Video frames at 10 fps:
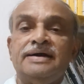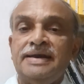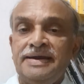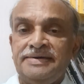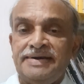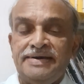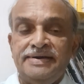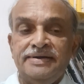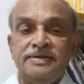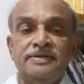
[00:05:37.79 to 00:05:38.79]
corrected
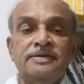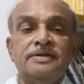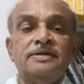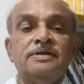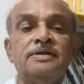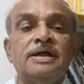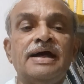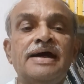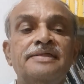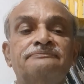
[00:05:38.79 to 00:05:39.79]

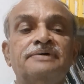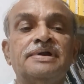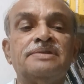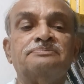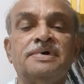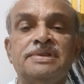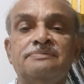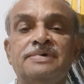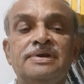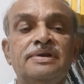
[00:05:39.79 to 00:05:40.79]
as far as
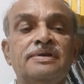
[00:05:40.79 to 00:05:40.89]
possible,